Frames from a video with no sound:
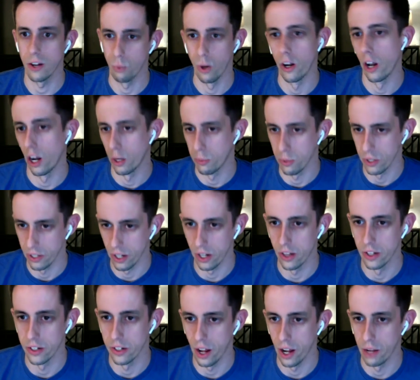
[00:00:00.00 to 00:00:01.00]
100% of
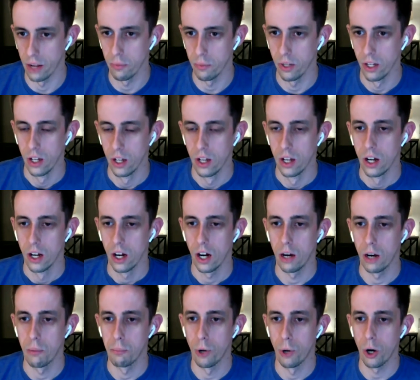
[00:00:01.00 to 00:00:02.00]
the time. Right.
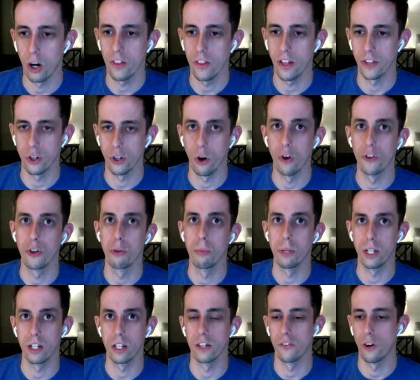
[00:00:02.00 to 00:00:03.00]
Part of that's also
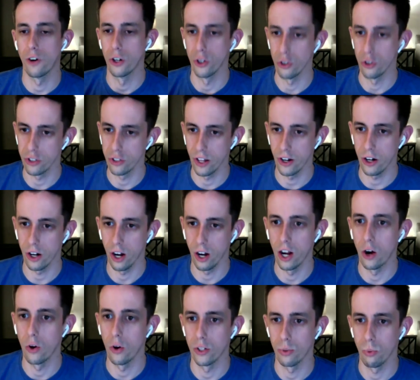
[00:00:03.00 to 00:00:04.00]
because of our newsletter. I
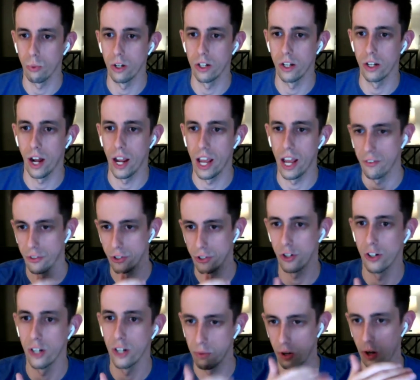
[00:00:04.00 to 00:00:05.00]
have a
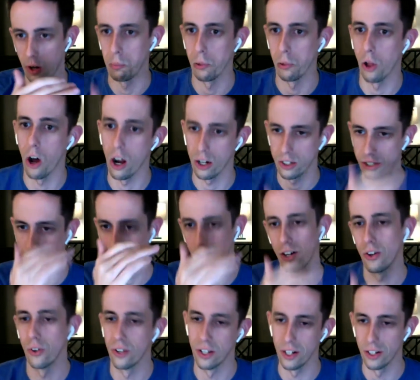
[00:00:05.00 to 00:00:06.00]
certain number of blocks, in
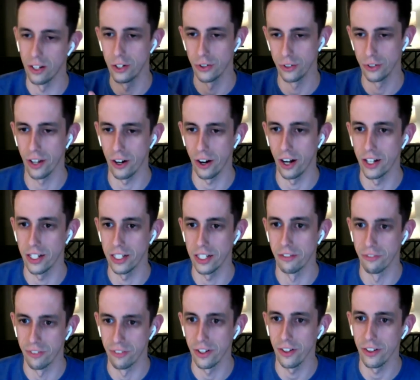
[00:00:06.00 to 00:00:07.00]
a newsletter I need to
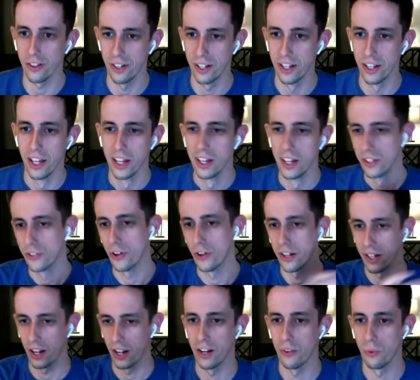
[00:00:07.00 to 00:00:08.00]
fill. Mm. So I
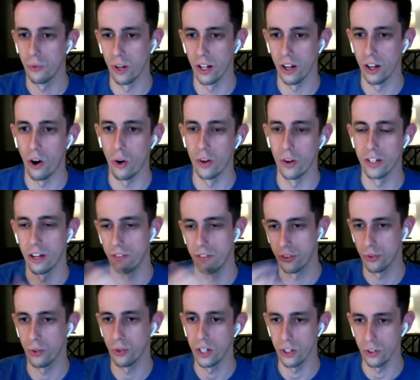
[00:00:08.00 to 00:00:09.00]
kind of want to always have
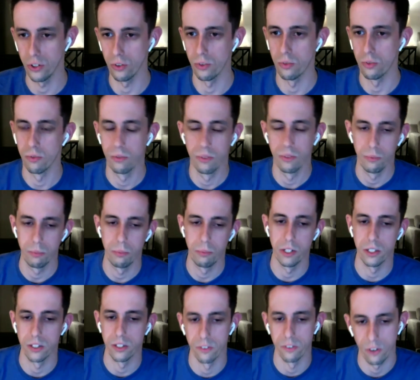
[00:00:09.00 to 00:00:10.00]
3 new
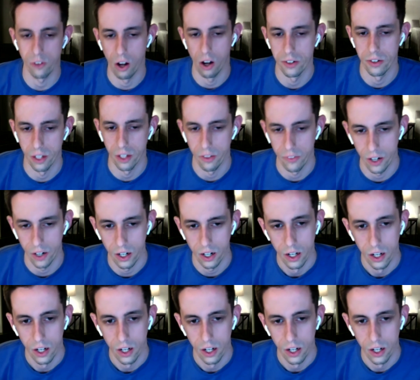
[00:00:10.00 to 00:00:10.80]
pieces of content there.